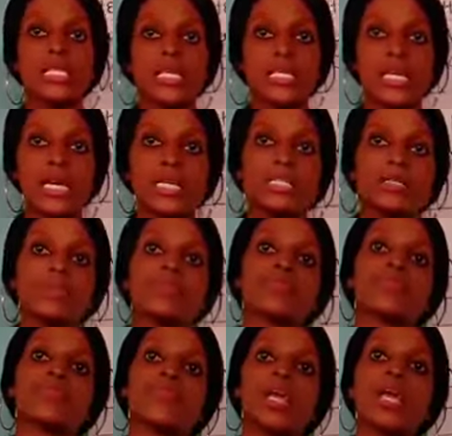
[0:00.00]
needed.
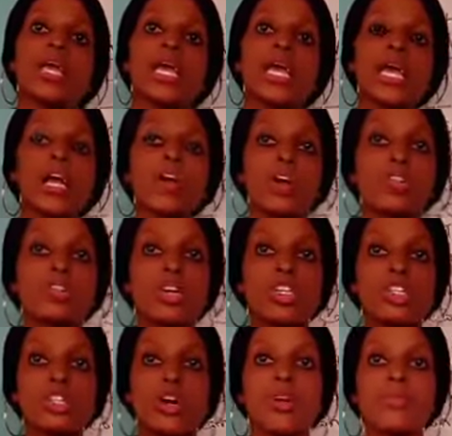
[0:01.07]
In
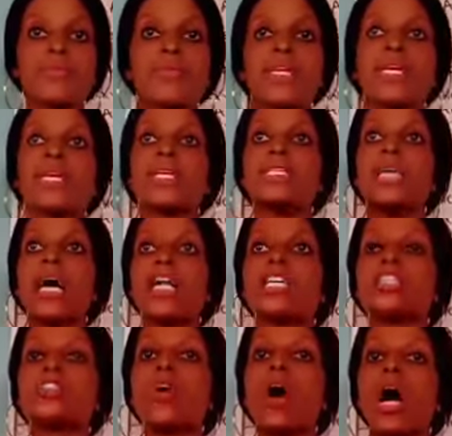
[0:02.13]
conduction, there
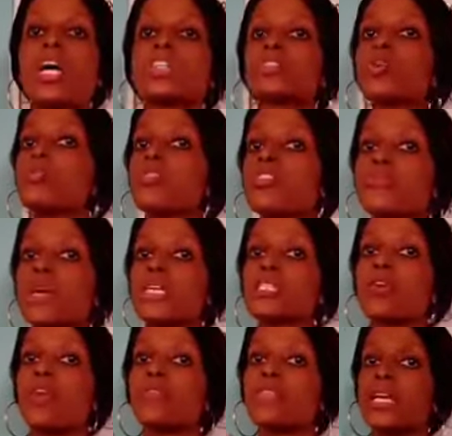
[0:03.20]
is no actual
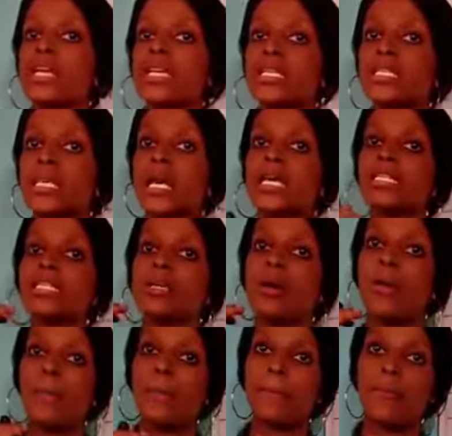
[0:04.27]
movement of the heated
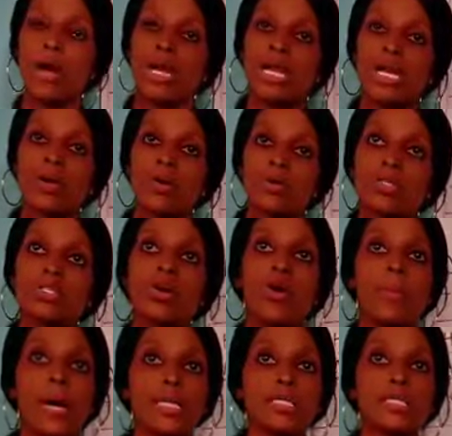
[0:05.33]
molecules
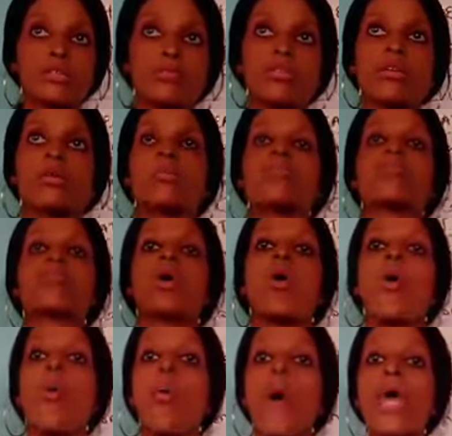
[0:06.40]
or material,
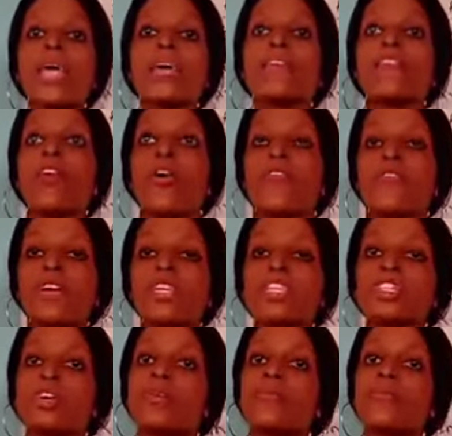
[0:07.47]
while in
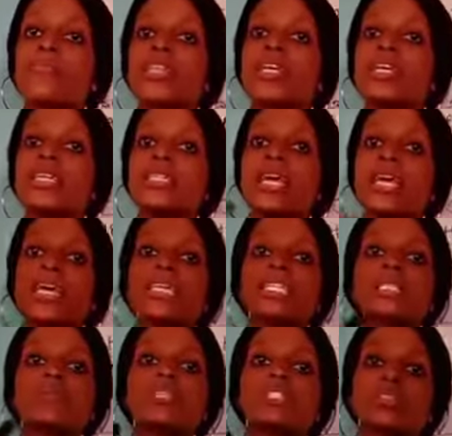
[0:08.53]
convection, the heat
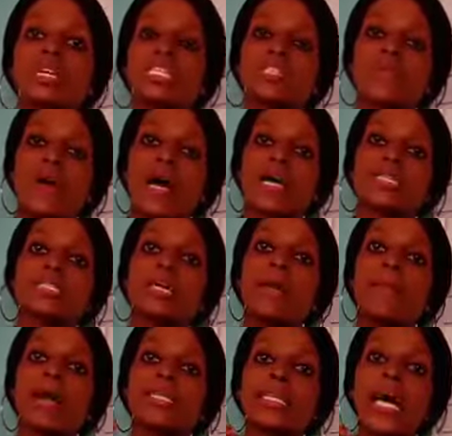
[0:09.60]
is being transferred
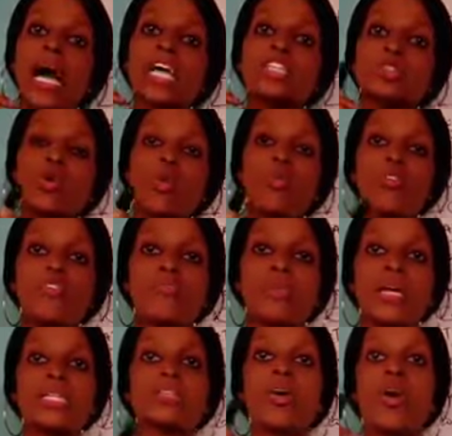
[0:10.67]
by the actual
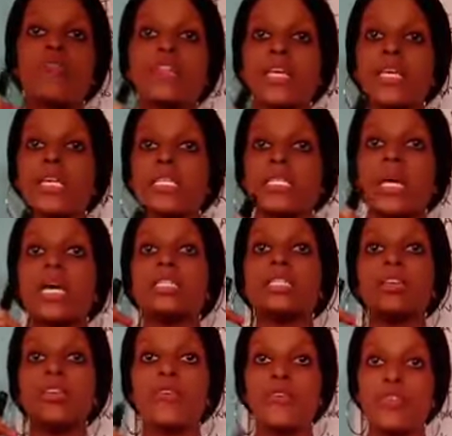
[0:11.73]
movement of the
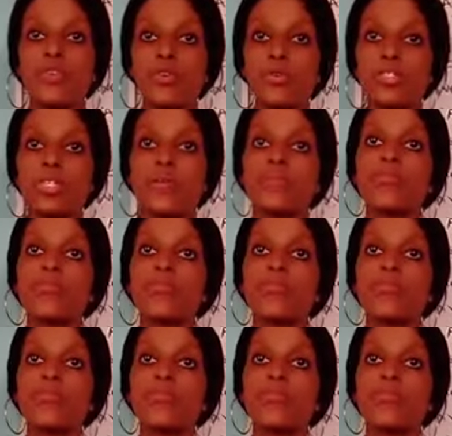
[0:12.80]
heated fluid,